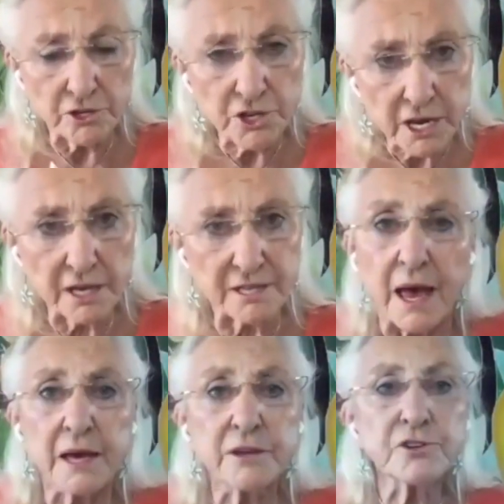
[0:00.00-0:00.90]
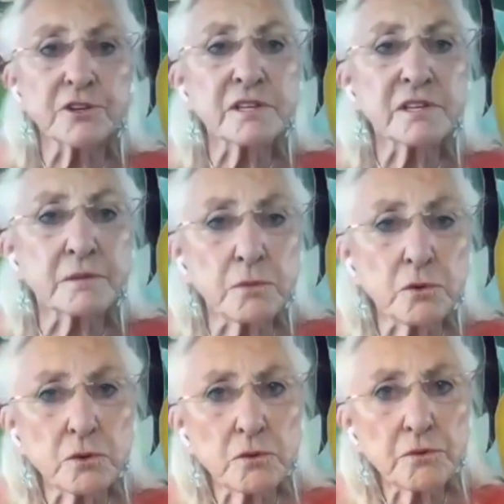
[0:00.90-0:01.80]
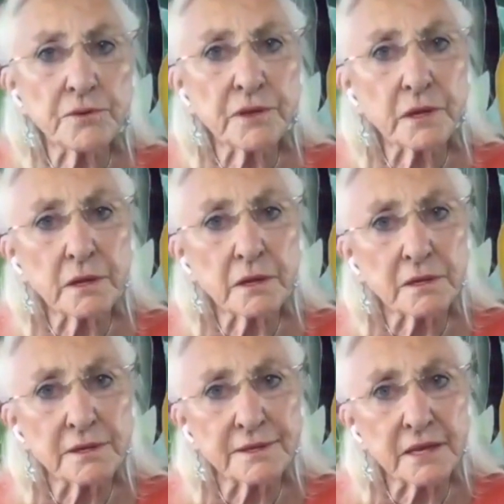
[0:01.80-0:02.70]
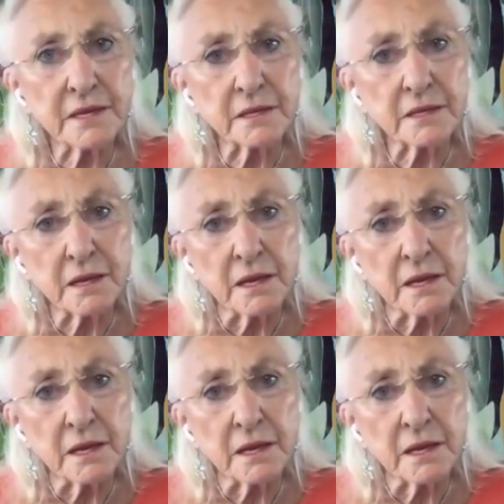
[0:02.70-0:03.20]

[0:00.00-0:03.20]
chest and just move the skin.